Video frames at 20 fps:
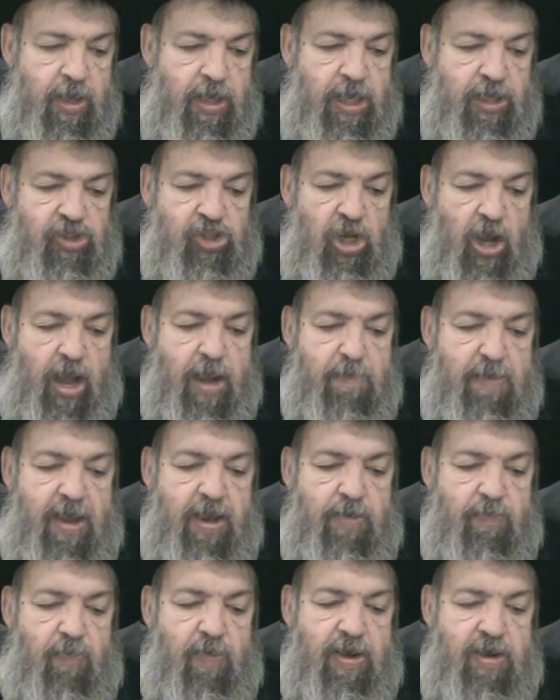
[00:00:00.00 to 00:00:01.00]
Kish
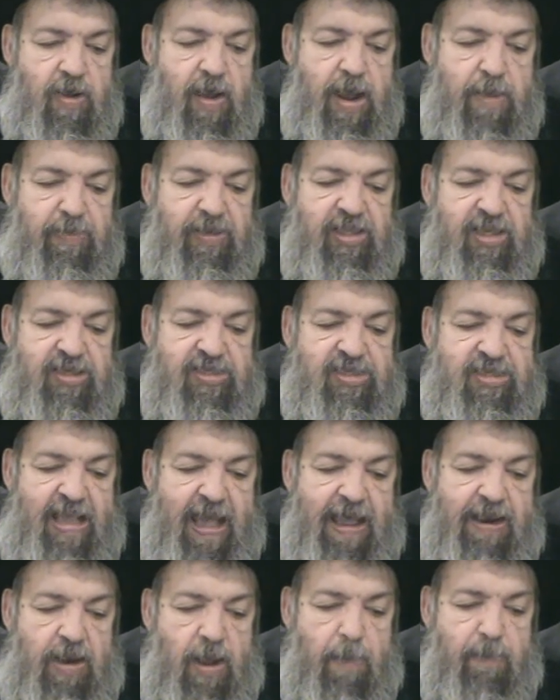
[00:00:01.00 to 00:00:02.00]
when you're able to
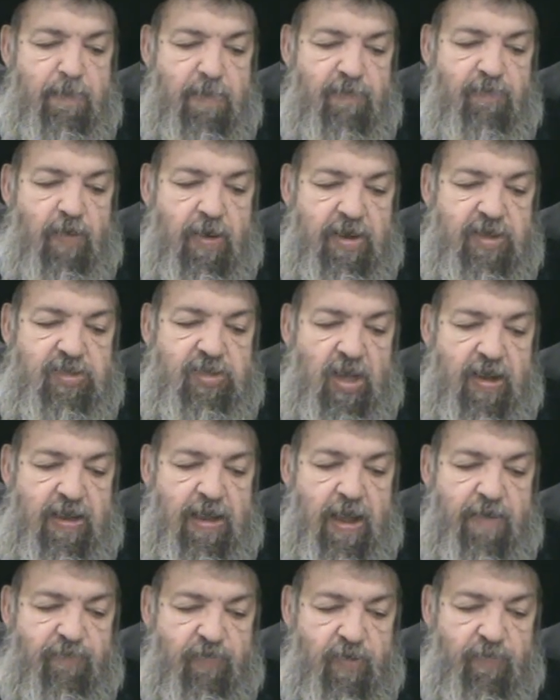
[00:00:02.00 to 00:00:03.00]
stand up, Mavarech
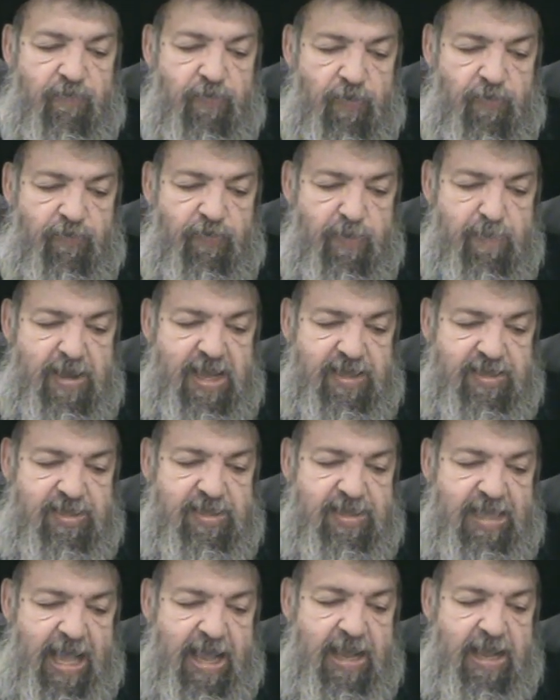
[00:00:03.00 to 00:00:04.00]
Zekev Kefufim, he,
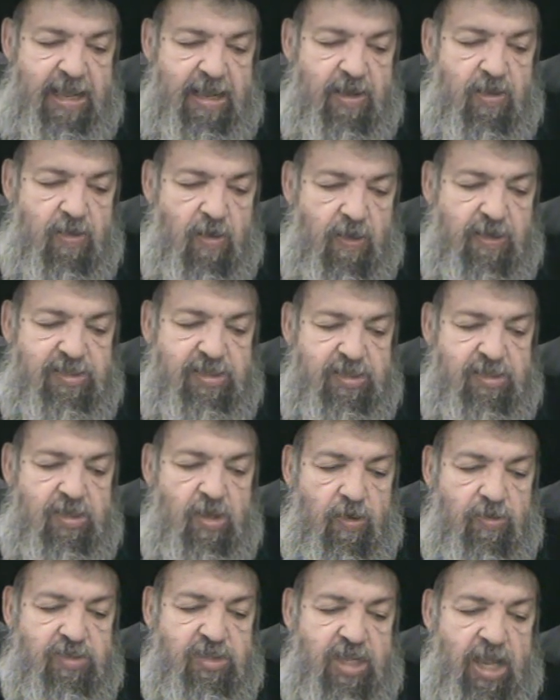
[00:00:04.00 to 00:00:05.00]
st- he causes
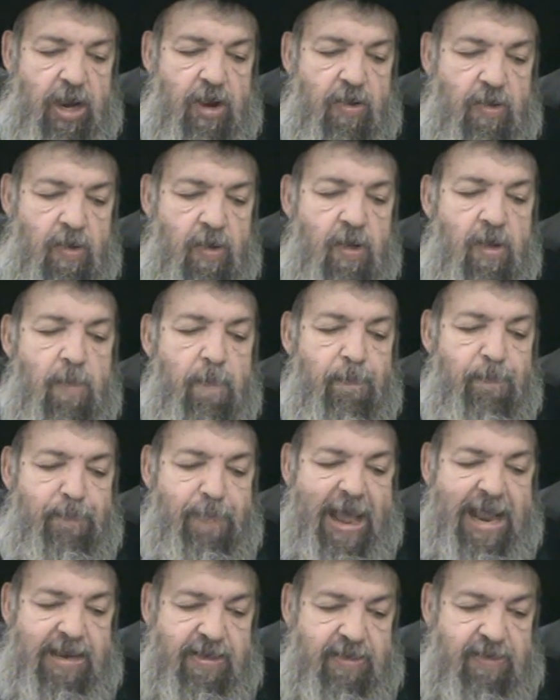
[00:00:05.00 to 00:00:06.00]
those that are
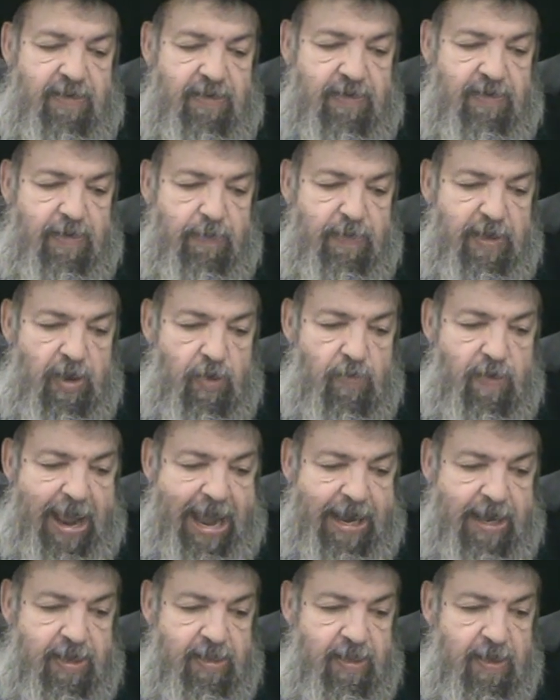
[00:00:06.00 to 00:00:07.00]
bent to be
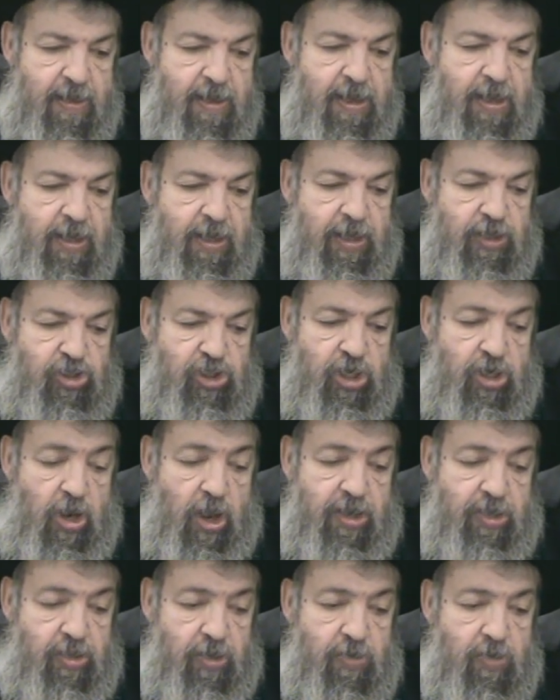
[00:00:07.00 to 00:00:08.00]
erect.
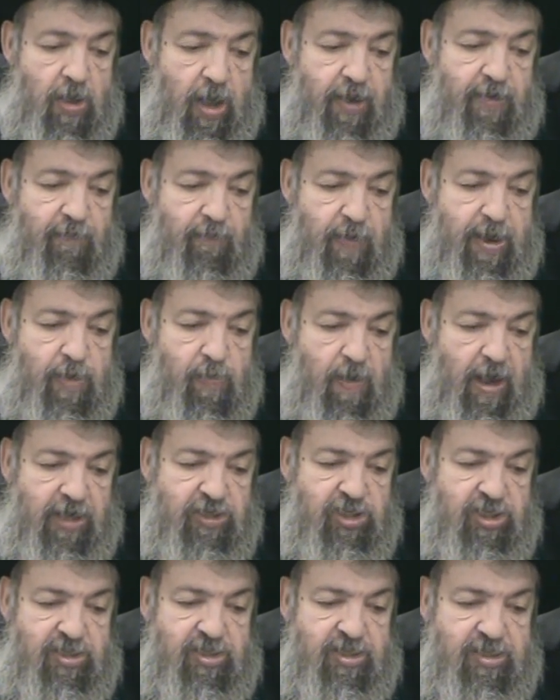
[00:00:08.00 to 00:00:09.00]
Kishenaitel Yadav, when he
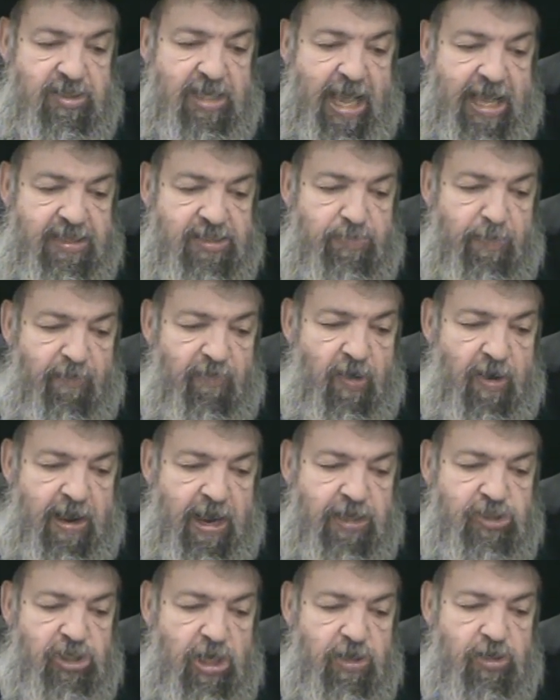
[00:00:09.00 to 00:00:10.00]
washes his hands,
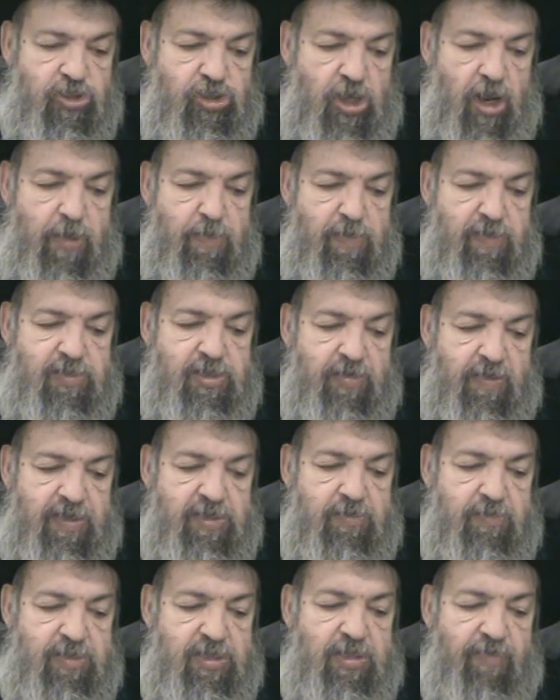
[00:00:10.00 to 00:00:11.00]
Mavarech Hashem Kishan
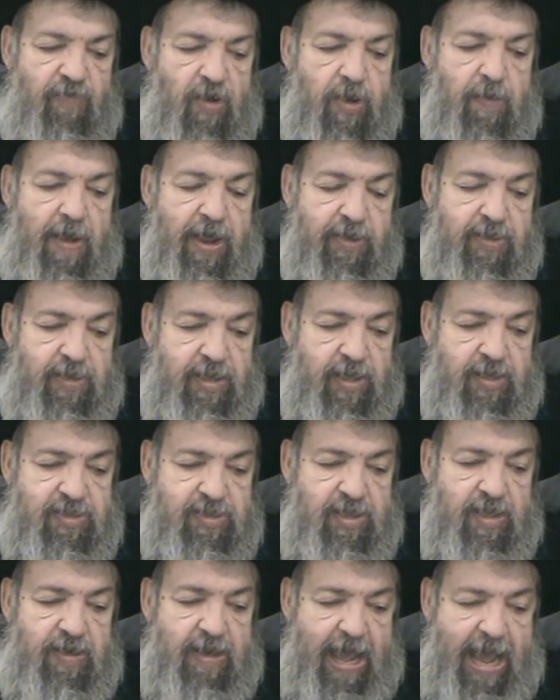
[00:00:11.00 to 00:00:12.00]
Ritzois, Vitzivanu Al
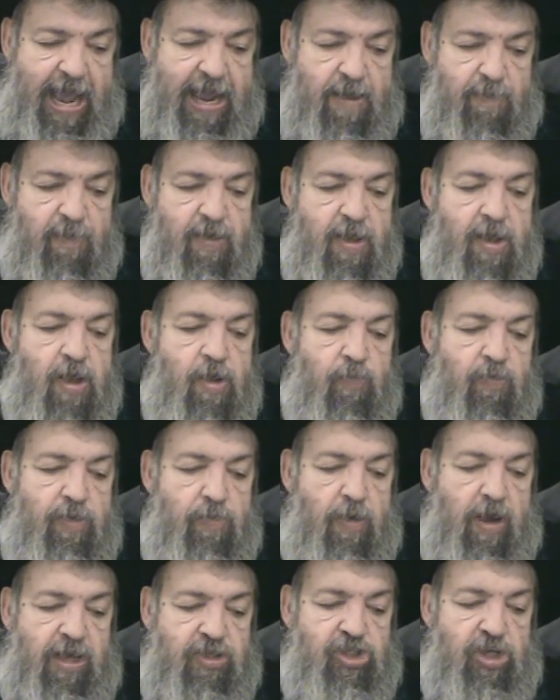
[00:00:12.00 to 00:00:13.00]
Tils Yadayim,
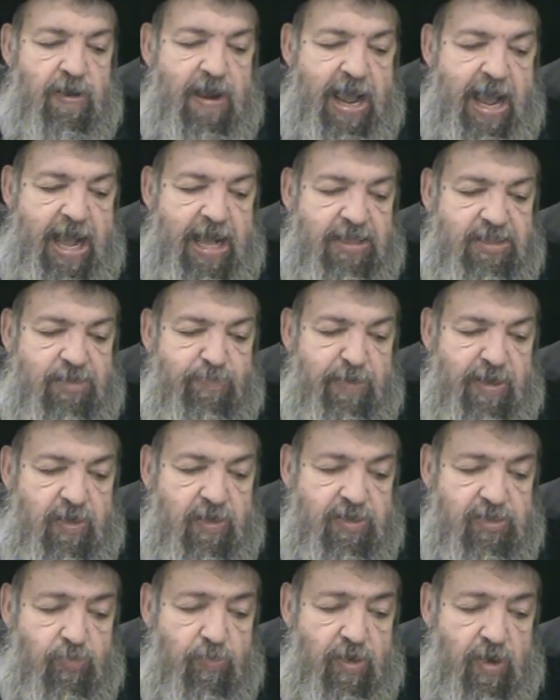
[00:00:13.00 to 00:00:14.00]
we wash our hands
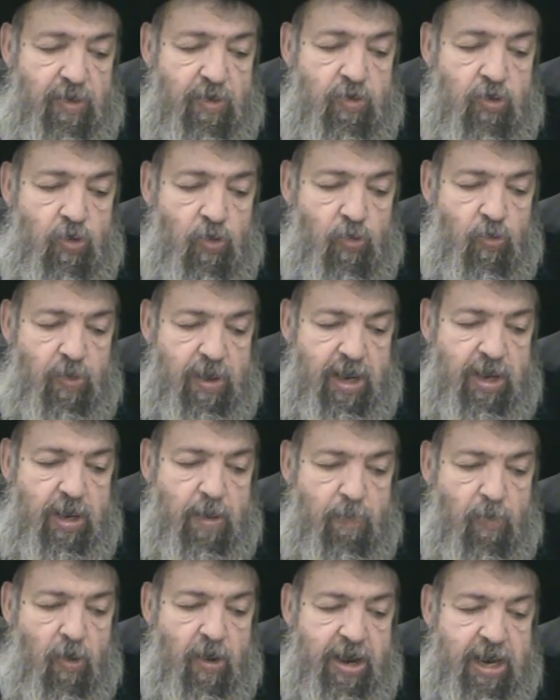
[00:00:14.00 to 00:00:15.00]
because we are new in
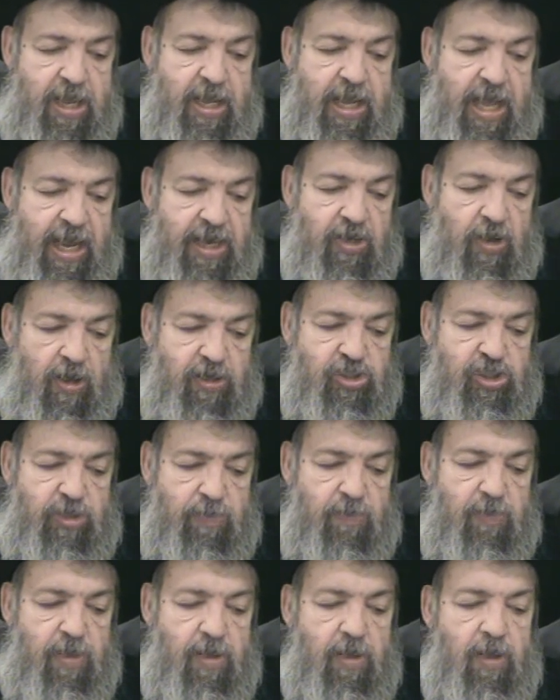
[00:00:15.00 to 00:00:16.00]
the morning,
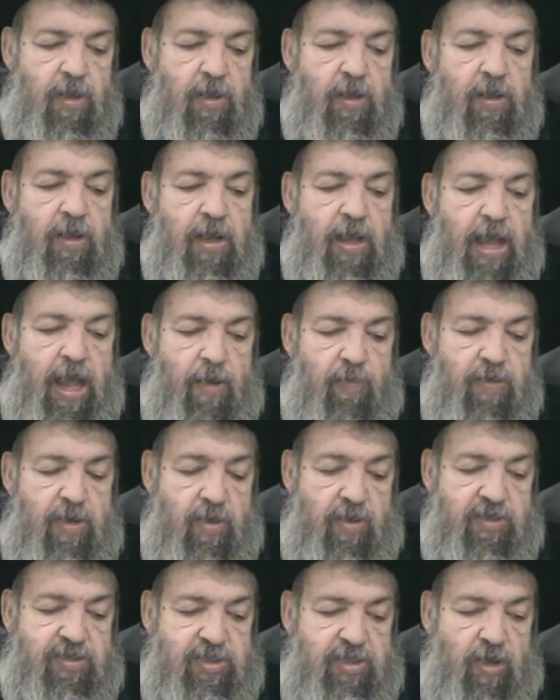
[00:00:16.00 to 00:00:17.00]
Chadashim and we
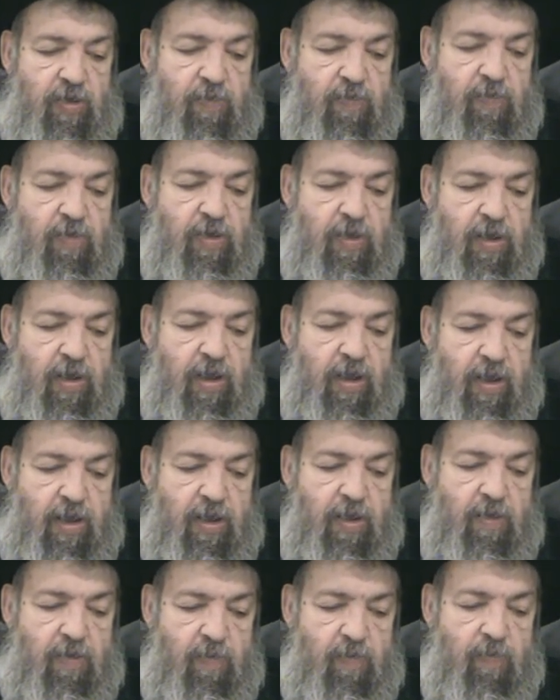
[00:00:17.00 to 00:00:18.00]
also
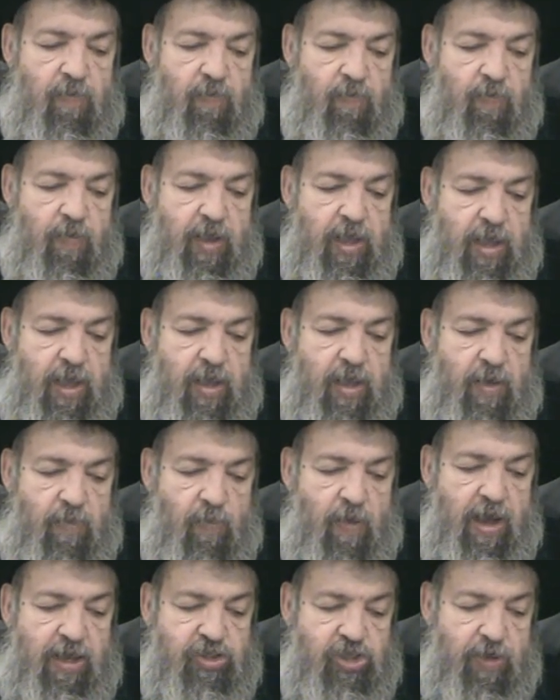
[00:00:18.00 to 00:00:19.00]
uh, we
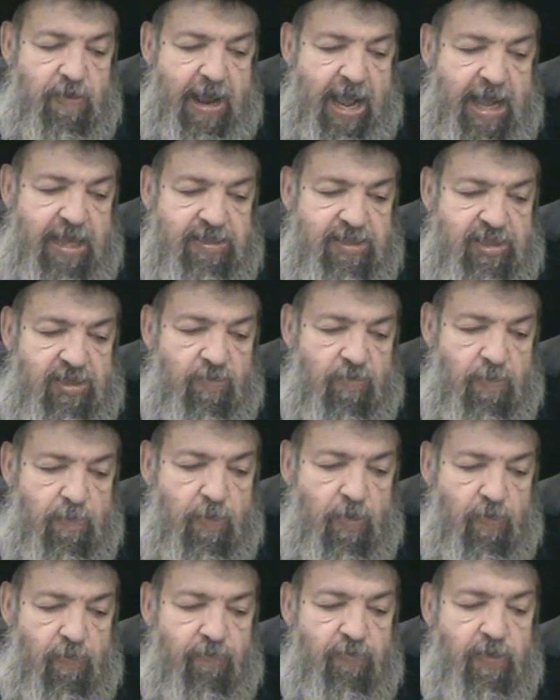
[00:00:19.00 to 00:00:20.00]
wash our hands to
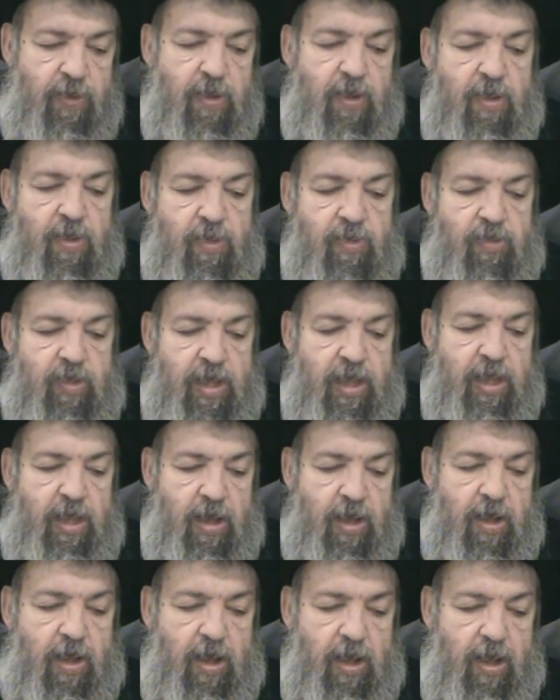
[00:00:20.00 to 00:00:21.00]
remove
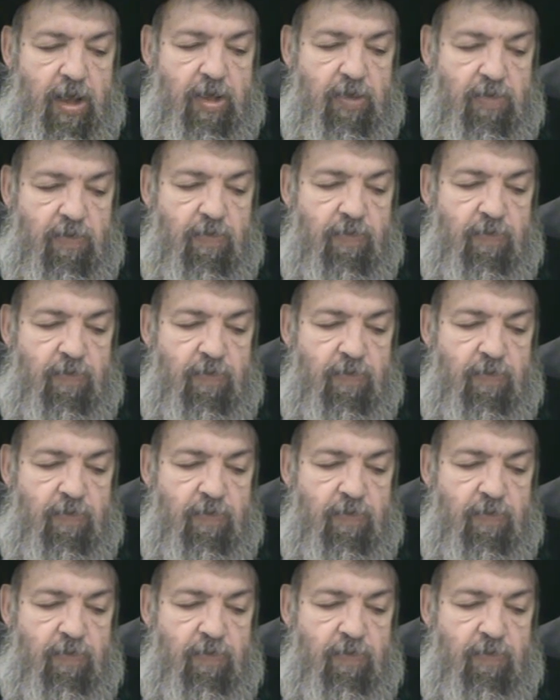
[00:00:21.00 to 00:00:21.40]
the uh,